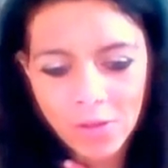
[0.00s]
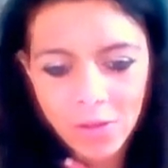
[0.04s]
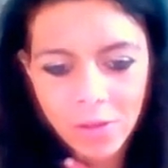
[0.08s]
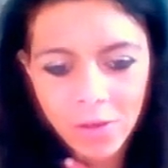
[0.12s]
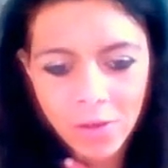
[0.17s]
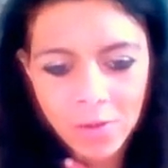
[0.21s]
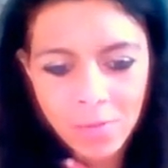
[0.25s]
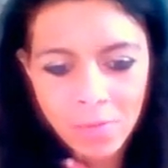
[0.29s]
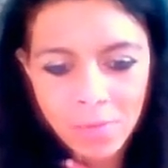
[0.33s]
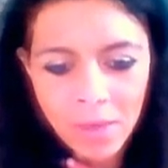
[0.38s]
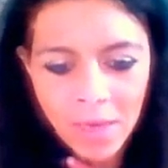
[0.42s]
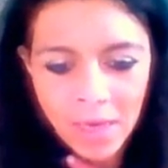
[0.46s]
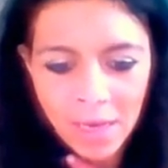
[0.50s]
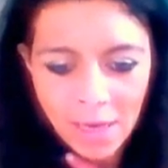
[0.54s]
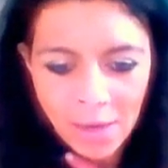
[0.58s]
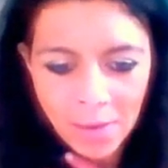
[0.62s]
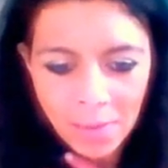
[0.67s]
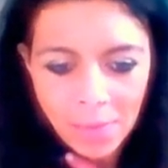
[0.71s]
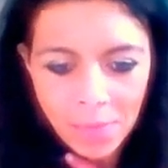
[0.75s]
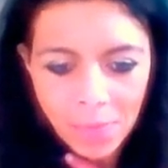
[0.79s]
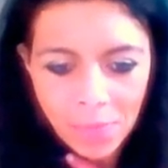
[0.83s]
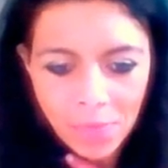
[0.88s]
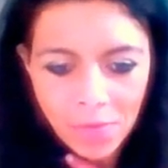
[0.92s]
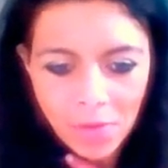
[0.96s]
But
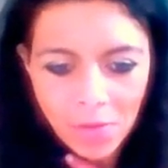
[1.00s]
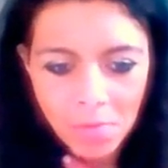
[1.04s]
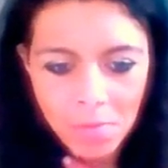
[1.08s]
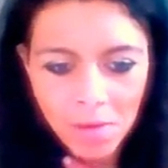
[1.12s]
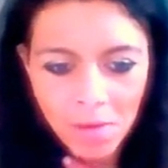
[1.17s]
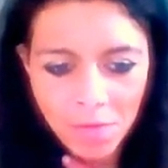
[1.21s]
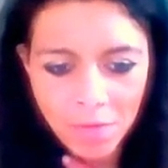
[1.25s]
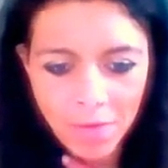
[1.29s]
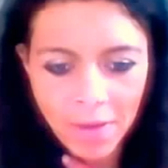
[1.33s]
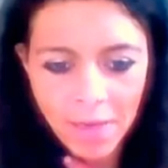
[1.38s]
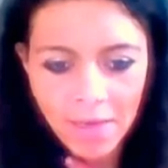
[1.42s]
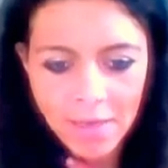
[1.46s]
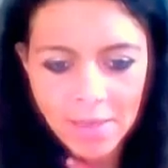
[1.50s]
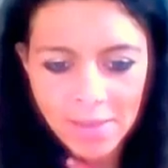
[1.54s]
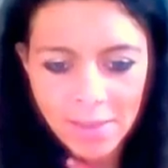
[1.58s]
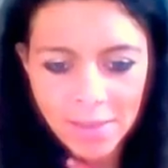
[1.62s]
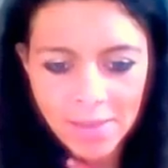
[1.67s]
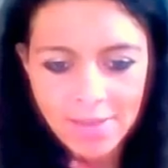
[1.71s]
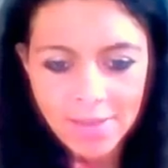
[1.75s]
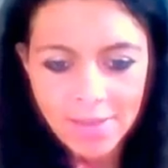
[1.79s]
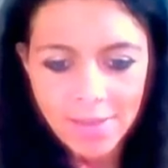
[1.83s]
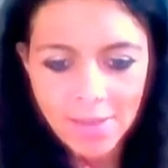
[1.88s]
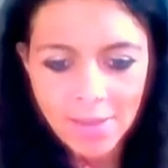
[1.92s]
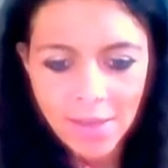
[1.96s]
from what God's told
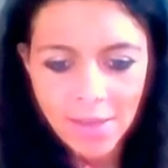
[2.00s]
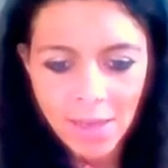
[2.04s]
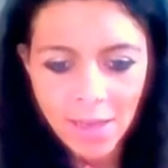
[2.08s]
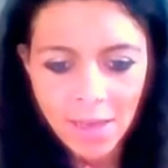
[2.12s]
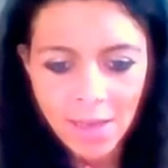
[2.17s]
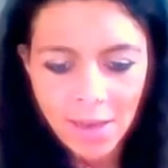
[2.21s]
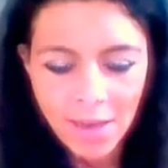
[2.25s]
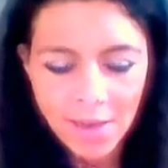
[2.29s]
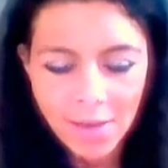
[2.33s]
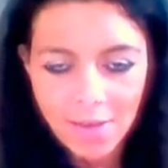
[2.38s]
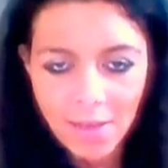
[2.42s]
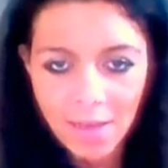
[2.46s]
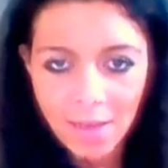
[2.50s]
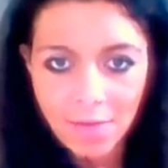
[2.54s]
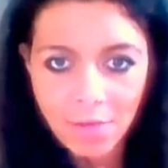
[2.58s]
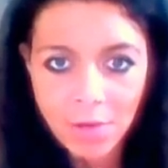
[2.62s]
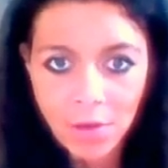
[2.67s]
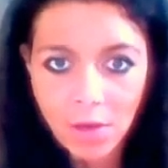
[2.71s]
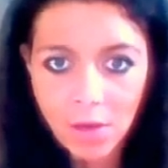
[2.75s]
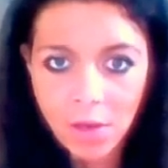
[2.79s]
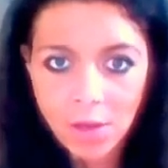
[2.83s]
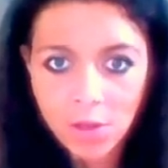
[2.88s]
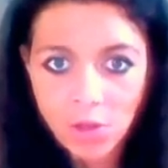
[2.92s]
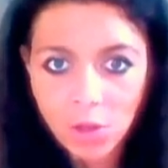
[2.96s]
me, my fate
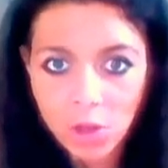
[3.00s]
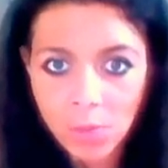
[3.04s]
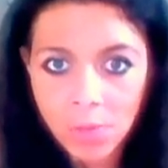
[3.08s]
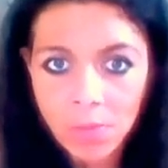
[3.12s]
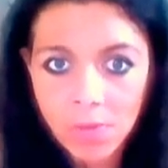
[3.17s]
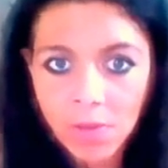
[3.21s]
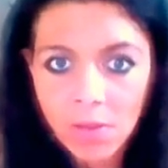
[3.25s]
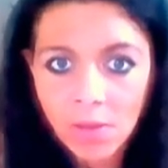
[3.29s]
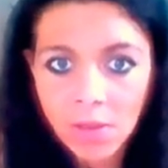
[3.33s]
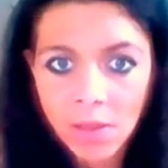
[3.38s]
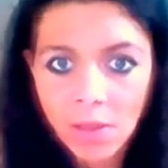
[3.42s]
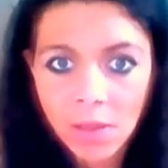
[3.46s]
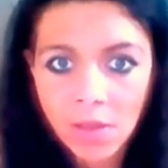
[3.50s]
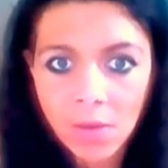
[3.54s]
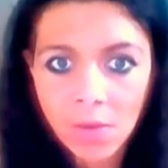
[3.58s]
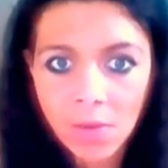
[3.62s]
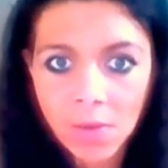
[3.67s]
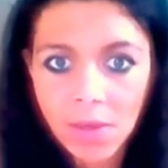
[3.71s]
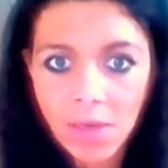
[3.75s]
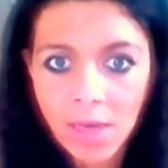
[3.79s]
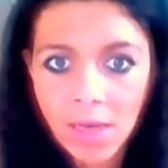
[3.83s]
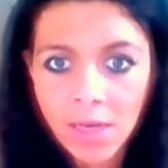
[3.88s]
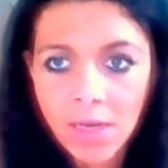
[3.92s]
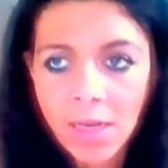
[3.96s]
and destiny is
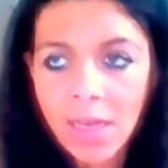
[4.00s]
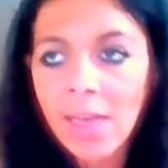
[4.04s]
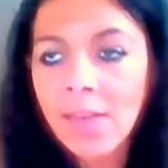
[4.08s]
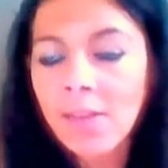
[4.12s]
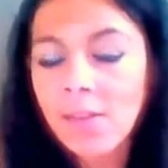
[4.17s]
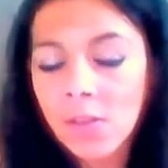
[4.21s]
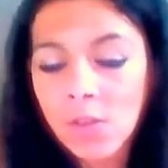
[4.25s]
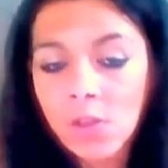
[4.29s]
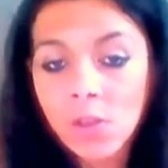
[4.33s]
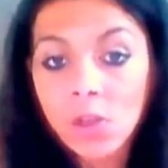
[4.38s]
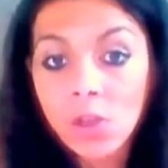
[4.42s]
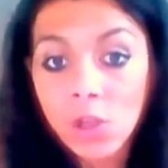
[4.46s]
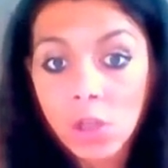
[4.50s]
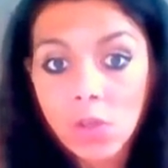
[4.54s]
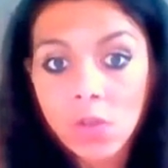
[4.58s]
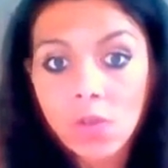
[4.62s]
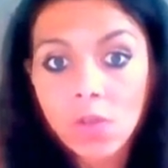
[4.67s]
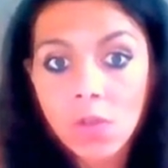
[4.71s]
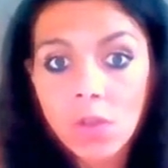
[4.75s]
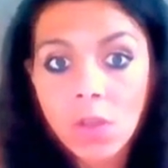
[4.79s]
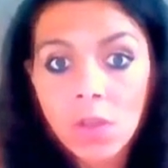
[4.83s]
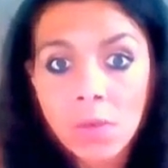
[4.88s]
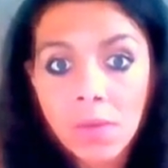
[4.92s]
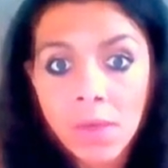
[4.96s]
I've got a job to
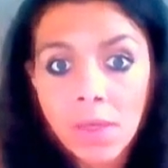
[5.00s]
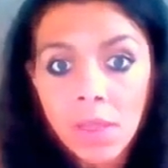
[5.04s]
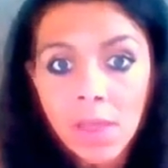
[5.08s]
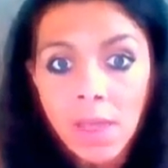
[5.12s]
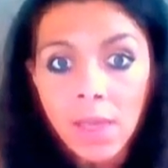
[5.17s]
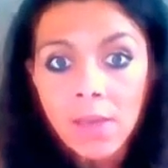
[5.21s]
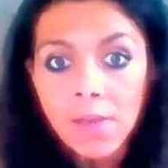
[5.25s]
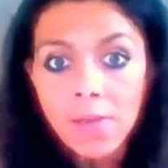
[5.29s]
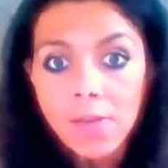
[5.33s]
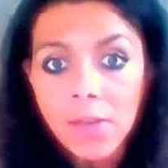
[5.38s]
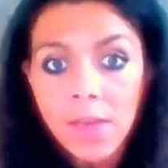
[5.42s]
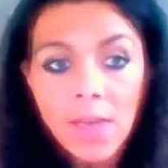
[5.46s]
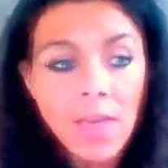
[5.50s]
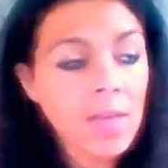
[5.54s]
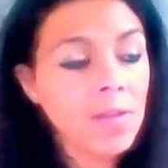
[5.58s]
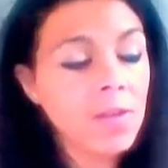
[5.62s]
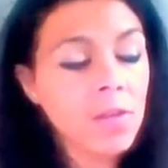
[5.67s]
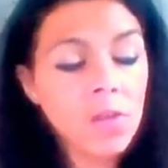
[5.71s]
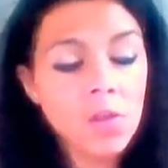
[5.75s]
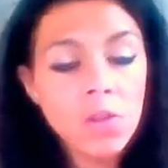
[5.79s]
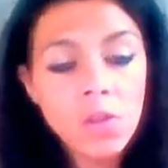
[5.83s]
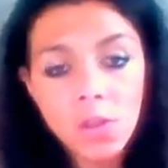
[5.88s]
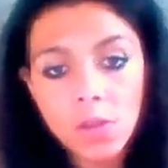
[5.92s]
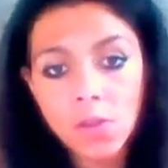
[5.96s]
do. And it isn't
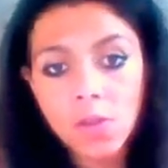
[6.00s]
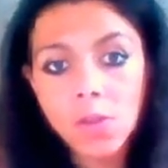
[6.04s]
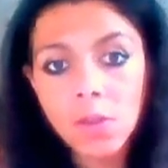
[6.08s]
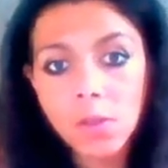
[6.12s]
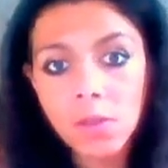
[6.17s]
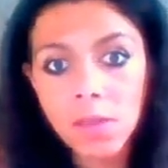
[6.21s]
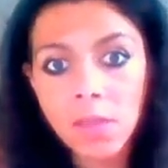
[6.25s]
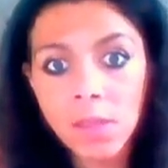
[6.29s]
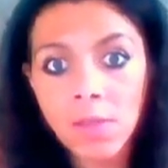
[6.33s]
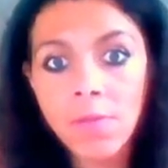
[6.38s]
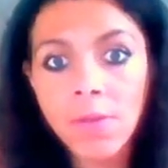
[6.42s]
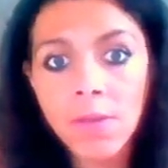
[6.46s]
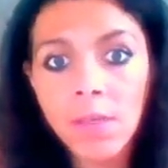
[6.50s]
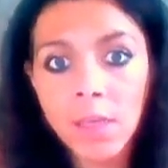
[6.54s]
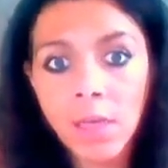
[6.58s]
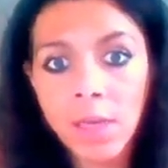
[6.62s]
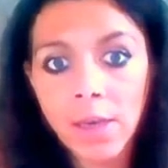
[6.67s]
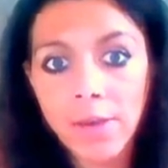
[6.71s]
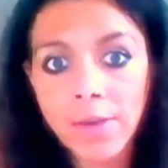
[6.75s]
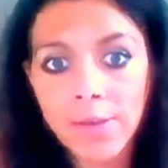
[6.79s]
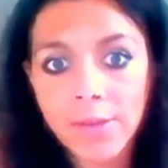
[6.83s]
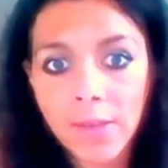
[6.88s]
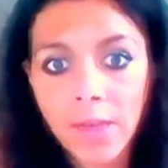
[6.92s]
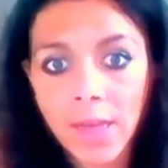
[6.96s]
just doing this.
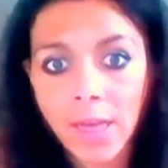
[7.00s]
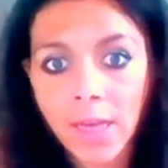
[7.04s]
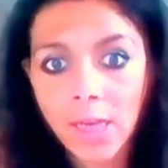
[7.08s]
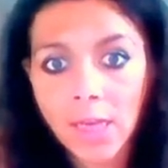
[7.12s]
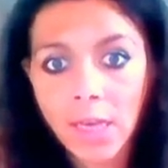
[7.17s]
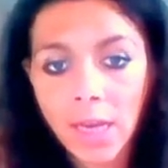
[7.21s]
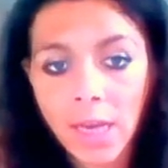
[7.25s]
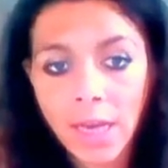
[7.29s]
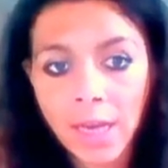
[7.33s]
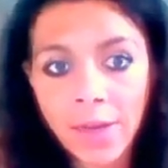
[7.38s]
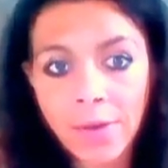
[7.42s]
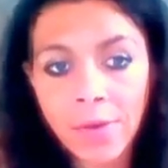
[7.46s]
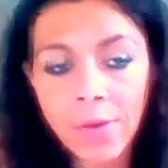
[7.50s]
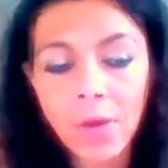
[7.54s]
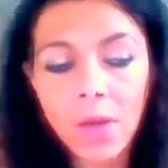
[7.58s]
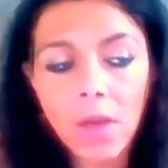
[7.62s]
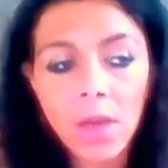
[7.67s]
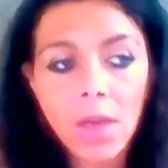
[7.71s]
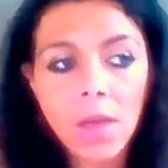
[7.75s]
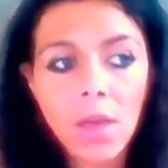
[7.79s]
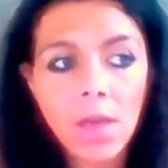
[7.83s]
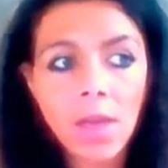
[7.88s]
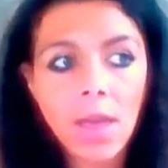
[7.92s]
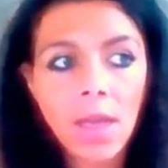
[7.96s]
It isn't just doing
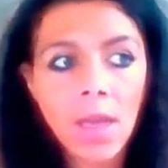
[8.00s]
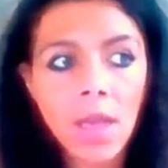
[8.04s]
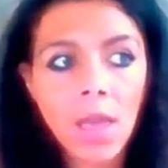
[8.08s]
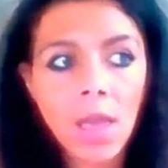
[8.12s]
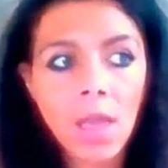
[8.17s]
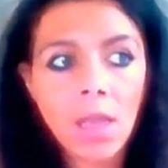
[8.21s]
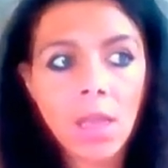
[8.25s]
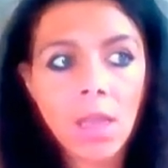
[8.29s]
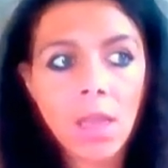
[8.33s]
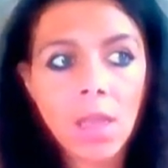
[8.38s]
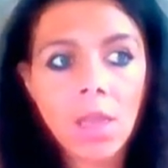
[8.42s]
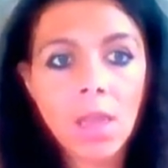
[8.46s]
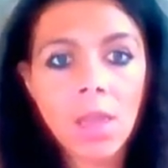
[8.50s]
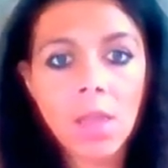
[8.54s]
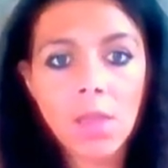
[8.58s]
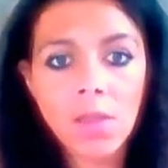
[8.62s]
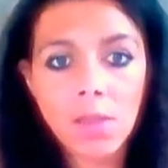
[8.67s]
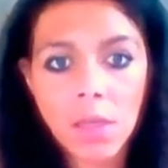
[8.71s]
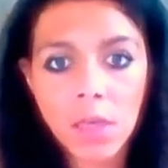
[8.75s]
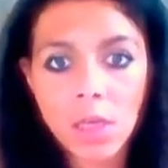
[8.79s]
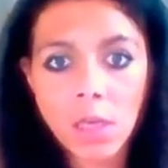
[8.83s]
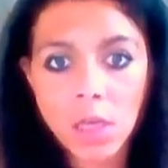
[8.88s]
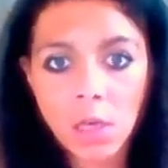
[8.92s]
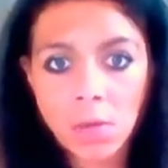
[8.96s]
the videos like
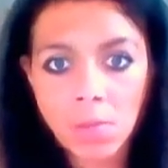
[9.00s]
now.